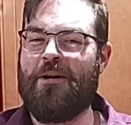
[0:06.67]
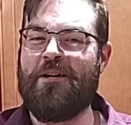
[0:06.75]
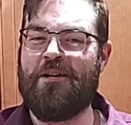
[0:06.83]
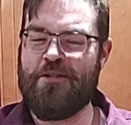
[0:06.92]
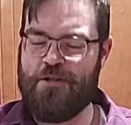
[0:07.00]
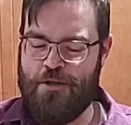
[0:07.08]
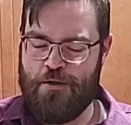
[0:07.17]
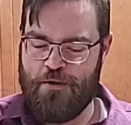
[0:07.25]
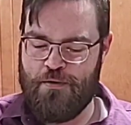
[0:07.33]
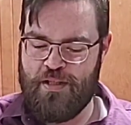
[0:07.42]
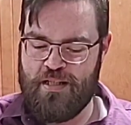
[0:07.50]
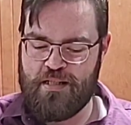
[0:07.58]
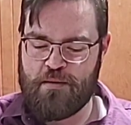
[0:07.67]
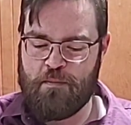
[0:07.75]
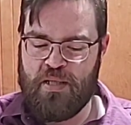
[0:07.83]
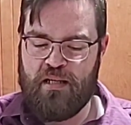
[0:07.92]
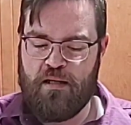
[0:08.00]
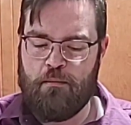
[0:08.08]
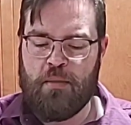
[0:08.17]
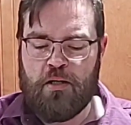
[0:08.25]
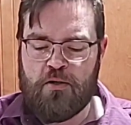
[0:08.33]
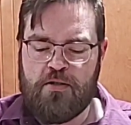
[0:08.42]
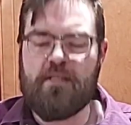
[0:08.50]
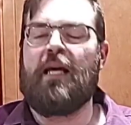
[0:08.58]
wanted to show you these peanut
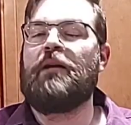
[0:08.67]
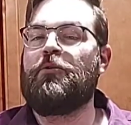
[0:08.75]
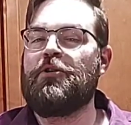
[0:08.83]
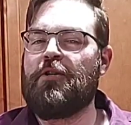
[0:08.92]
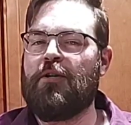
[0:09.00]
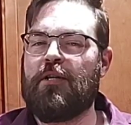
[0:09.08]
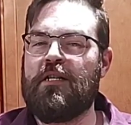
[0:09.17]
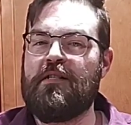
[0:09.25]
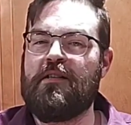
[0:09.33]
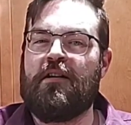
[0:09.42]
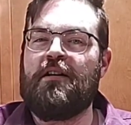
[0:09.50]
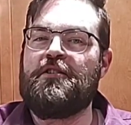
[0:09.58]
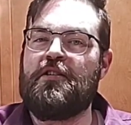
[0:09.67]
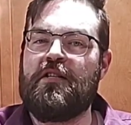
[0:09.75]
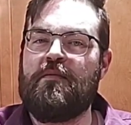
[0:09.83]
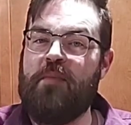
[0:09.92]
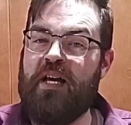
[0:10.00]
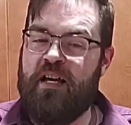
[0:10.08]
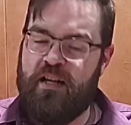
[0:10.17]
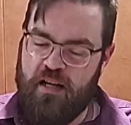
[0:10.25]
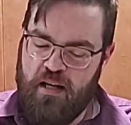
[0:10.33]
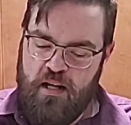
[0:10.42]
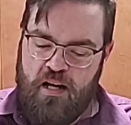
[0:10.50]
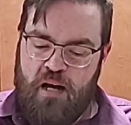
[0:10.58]
butter sandwich cookies that I just
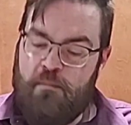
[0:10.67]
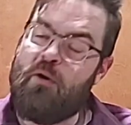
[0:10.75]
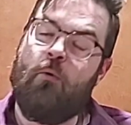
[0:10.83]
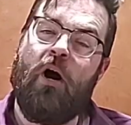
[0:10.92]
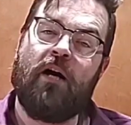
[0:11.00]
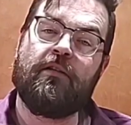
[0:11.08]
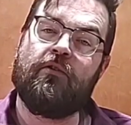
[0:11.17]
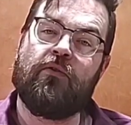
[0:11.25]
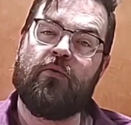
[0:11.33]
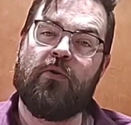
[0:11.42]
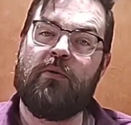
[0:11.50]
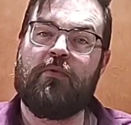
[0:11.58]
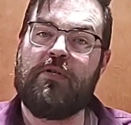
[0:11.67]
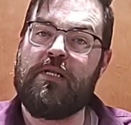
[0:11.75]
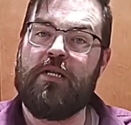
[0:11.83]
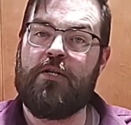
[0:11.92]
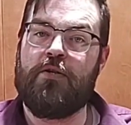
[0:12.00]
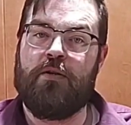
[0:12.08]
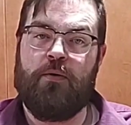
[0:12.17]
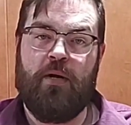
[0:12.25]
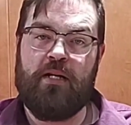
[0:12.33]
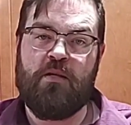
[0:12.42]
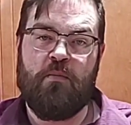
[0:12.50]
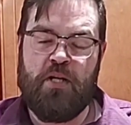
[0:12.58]
made. I'm going to walk you through the procedure and the
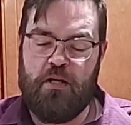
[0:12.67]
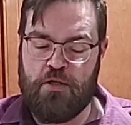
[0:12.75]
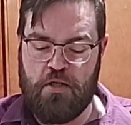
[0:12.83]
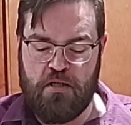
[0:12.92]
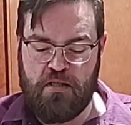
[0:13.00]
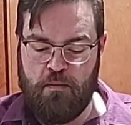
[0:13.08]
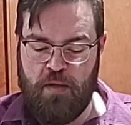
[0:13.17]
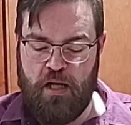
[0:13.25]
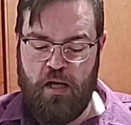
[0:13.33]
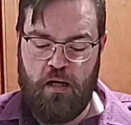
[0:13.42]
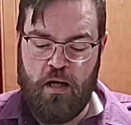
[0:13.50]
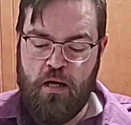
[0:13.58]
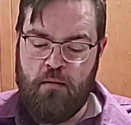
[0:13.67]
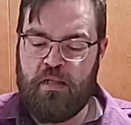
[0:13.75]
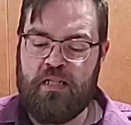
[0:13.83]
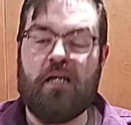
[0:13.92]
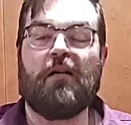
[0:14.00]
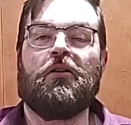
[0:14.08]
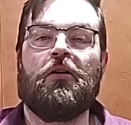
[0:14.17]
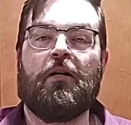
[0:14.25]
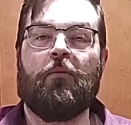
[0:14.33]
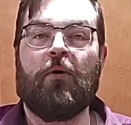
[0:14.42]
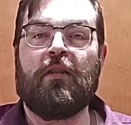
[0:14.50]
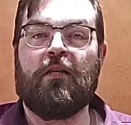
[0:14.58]
recipe in just a minute, gonna take a
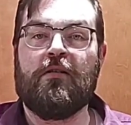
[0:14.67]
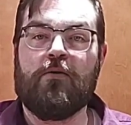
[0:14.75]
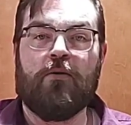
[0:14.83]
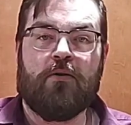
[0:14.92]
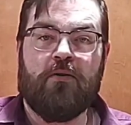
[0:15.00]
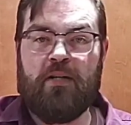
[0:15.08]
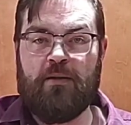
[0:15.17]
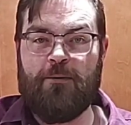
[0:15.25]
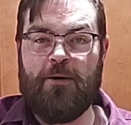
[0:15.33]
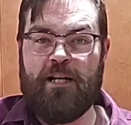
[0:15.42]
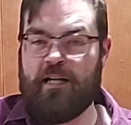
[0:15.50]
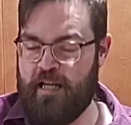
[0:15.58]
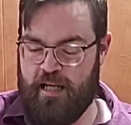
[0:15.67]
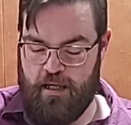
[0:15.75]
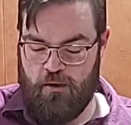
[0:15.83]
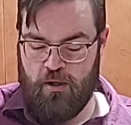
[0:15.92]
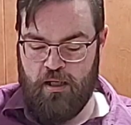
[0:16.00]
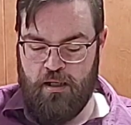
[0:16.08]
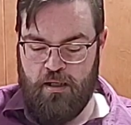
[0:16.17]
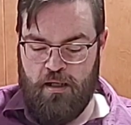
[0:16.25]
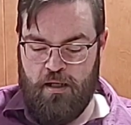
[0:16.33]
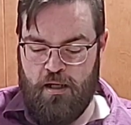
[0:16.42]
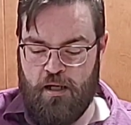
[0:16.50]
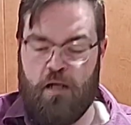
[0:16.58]
look at what these look like right now.
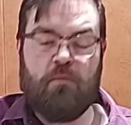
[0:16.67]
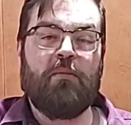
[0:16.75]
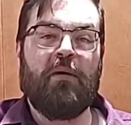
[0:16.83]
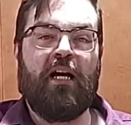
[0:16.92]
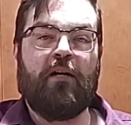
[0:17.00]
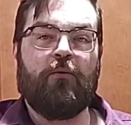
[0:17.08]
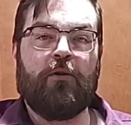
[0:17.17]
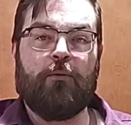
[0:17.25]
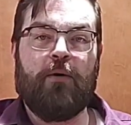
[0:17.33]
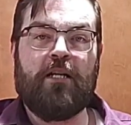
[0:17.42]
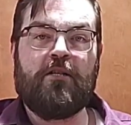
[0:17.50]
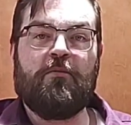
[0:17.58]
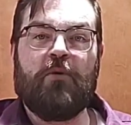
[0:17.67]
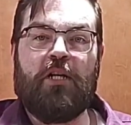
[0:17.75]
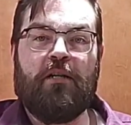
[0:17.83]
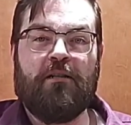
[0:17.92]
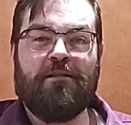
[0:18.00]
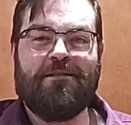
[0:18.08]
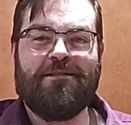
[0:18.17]
I'll be back with the recipe.